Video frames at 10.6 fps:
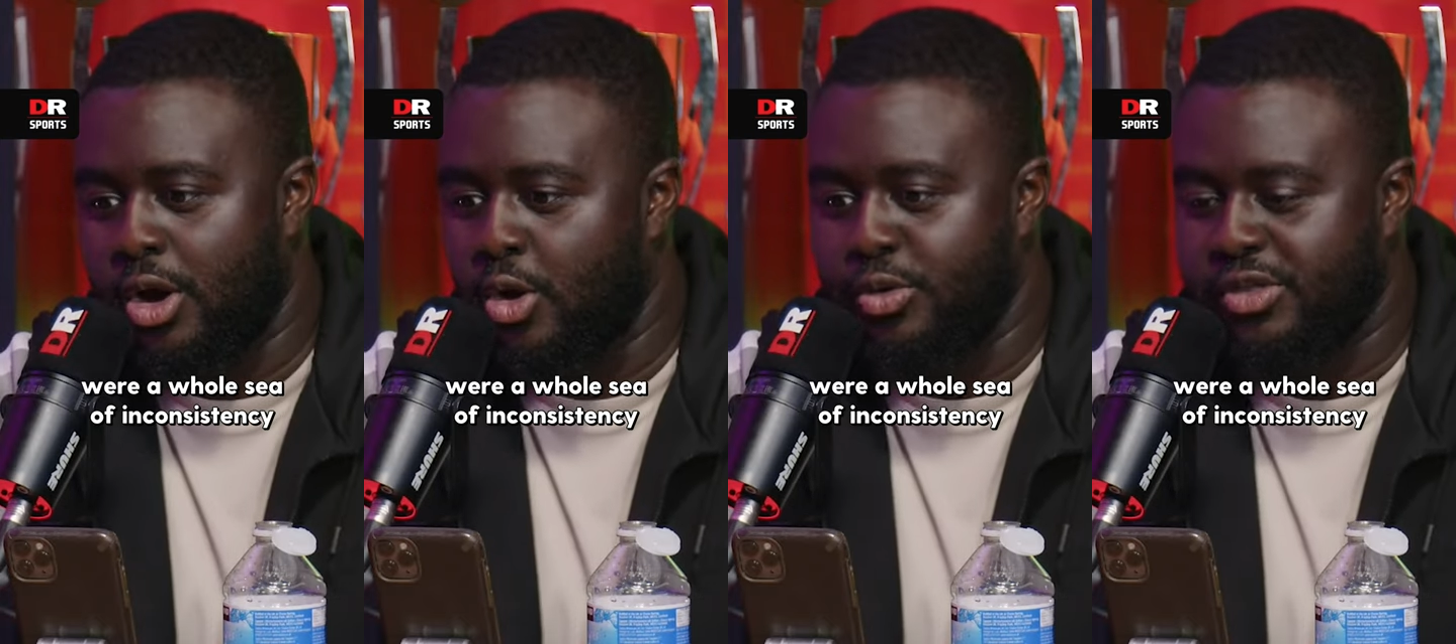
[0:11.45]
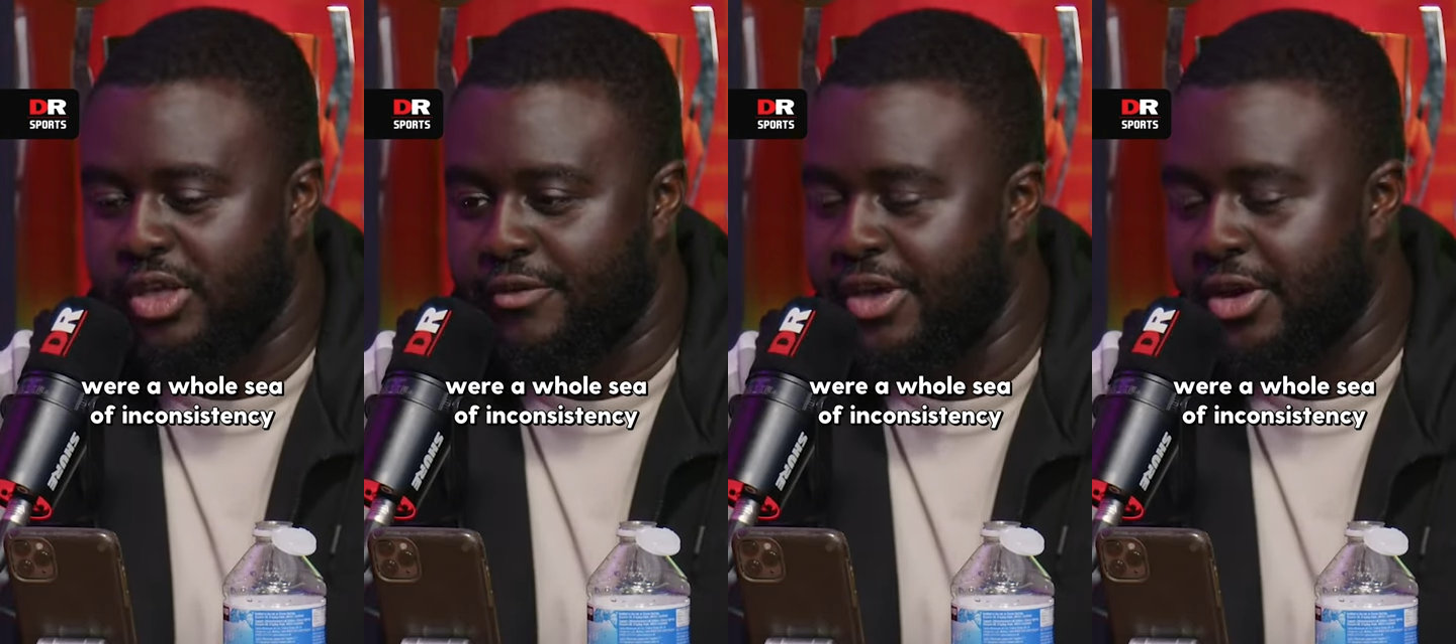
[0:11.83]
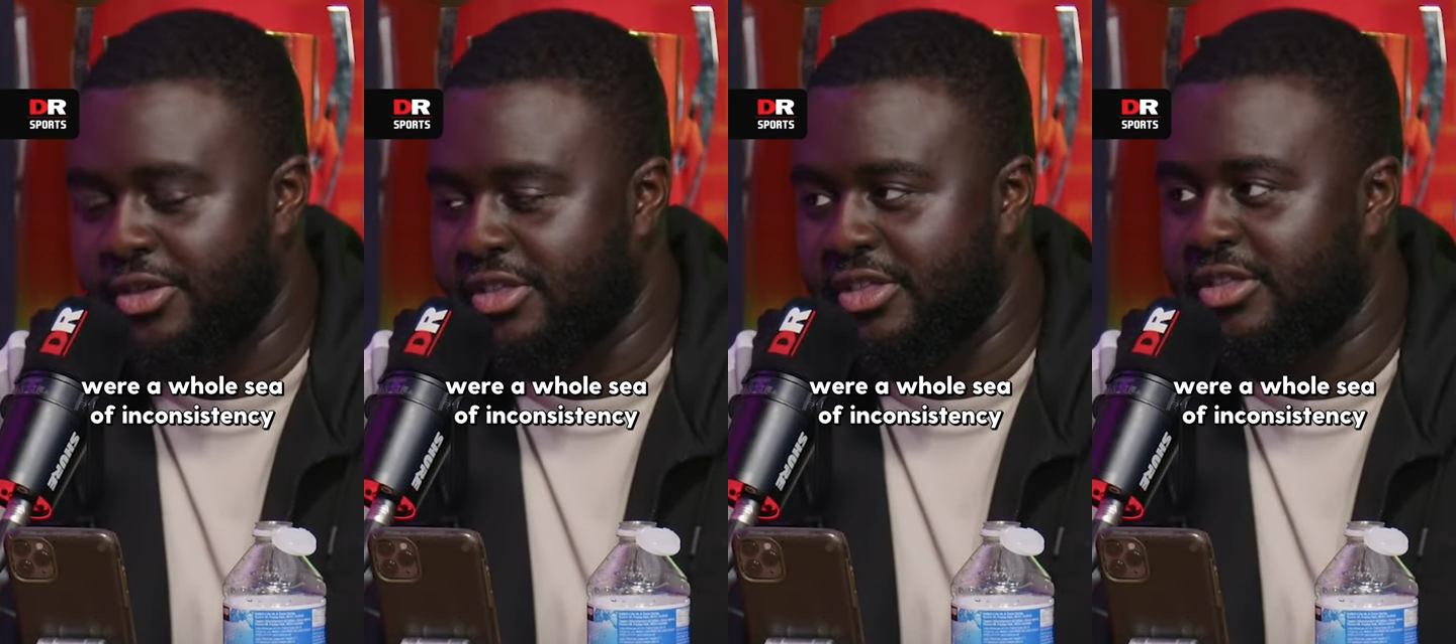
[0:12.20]
whole sea of
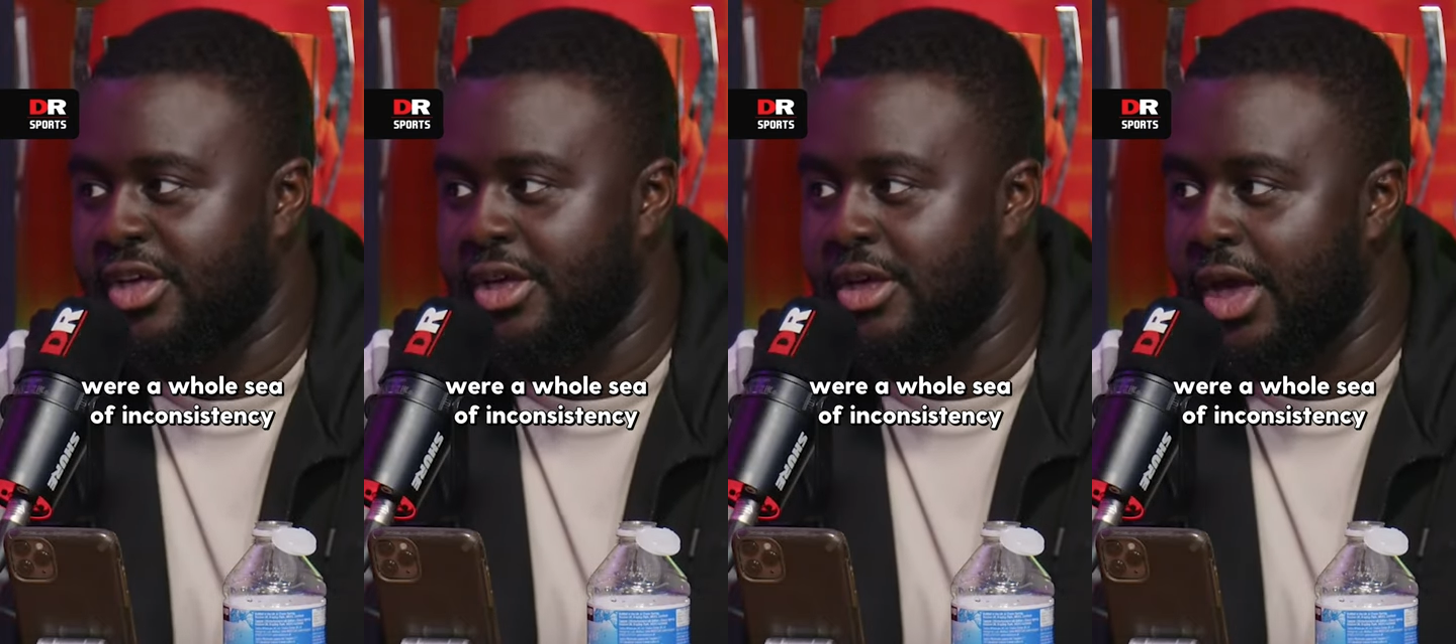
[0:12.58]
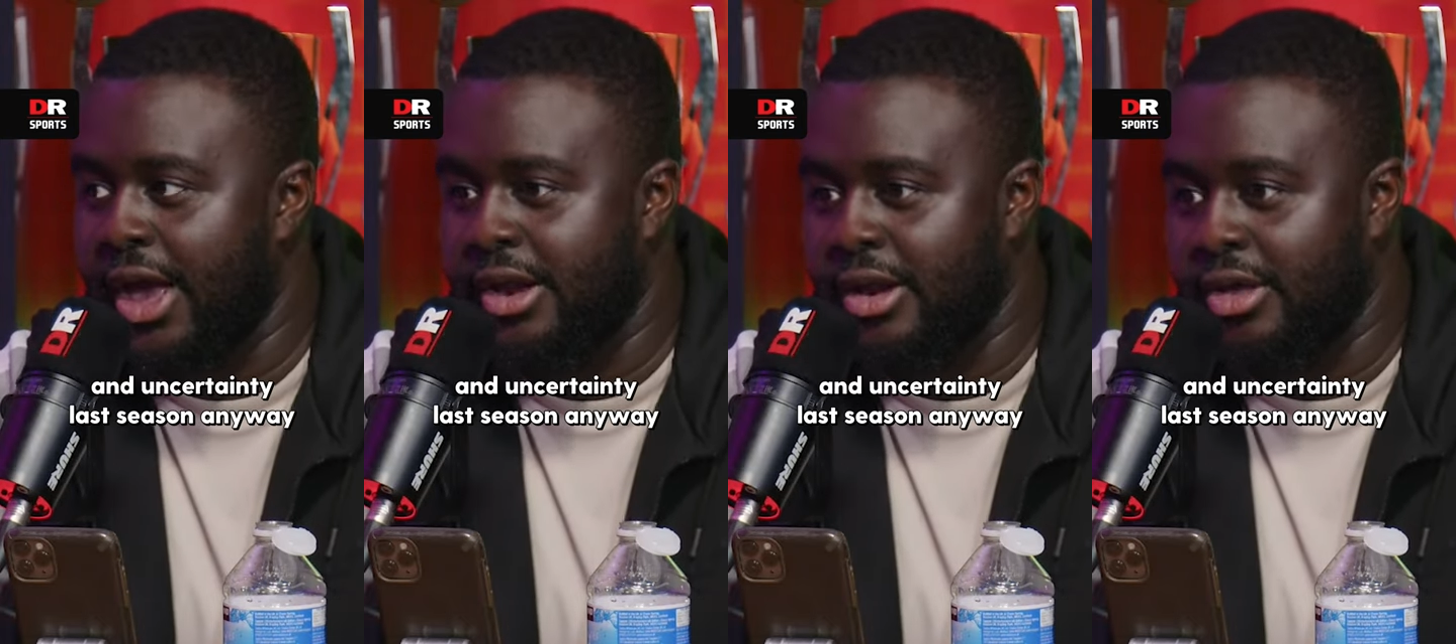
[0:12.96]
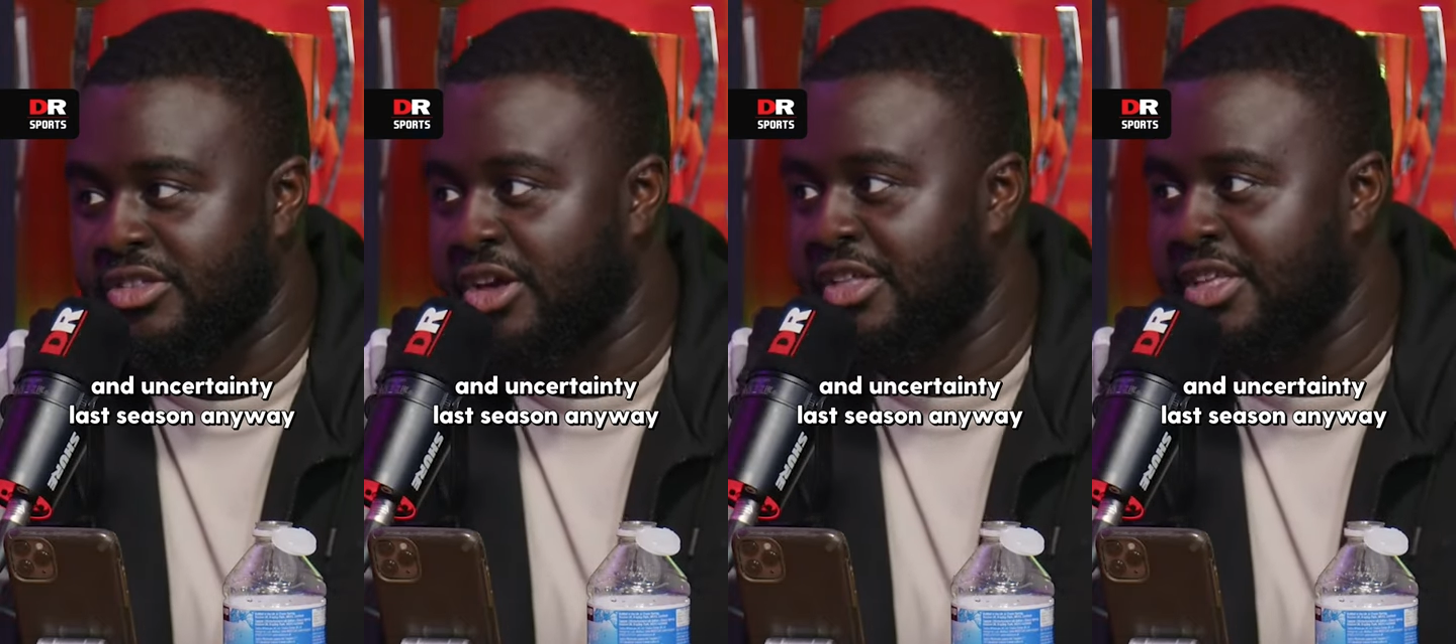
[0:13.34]
inconsistency and yep.
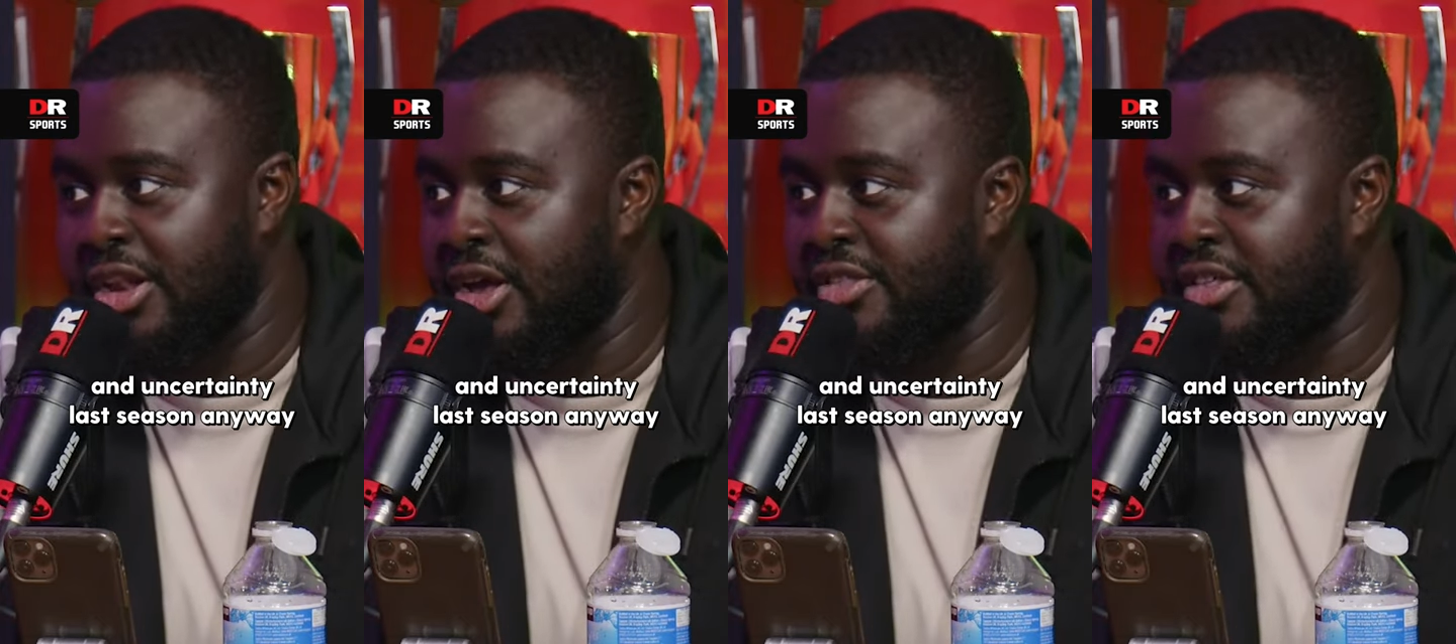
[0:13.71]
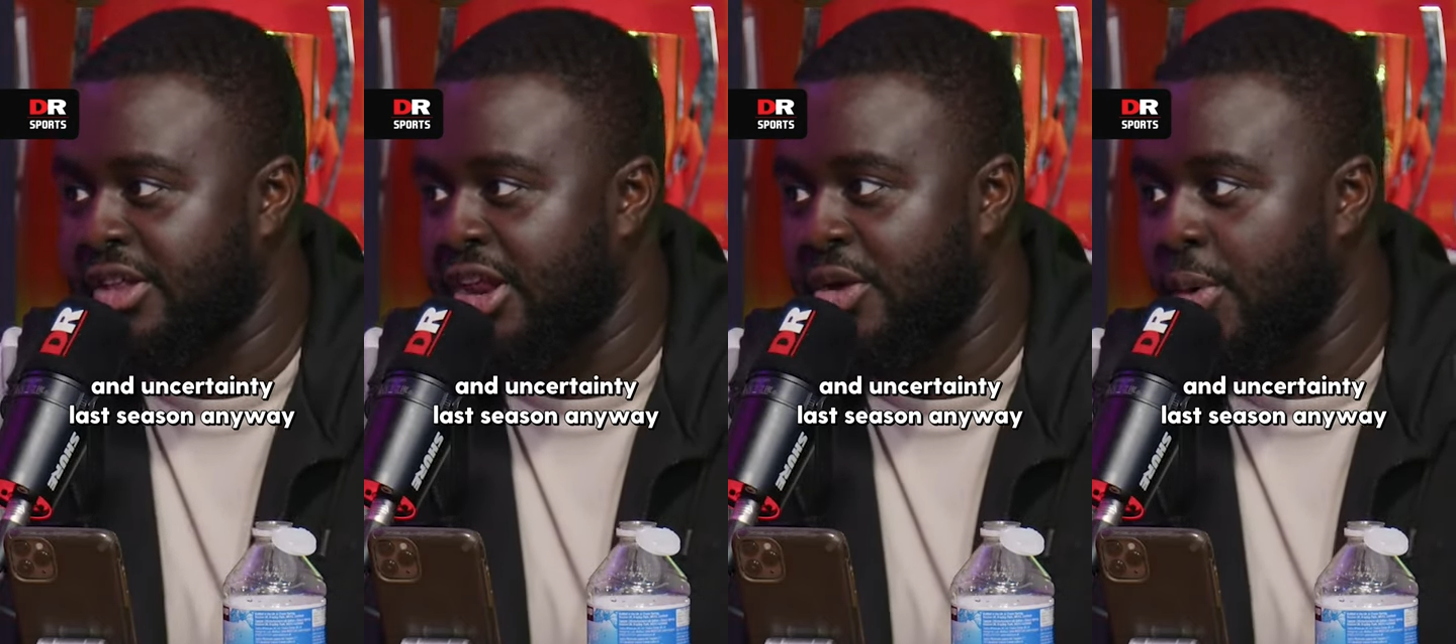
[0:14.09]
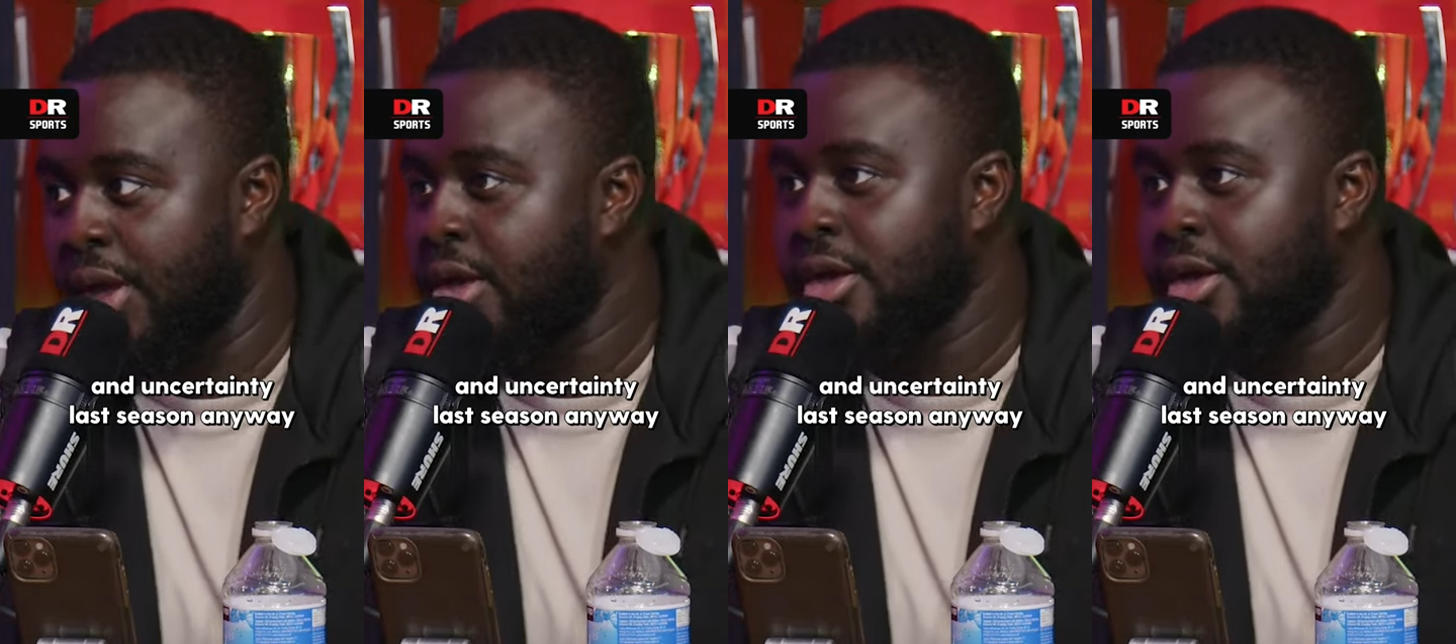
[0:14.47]
uncertainty last season anyway.